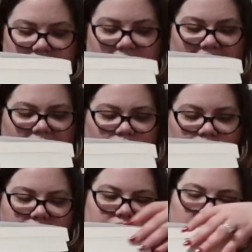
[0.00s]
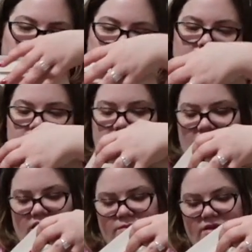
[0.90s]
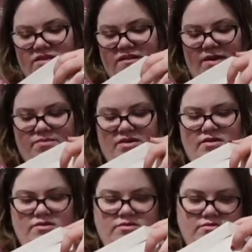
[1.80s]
I will be reading in the month of April.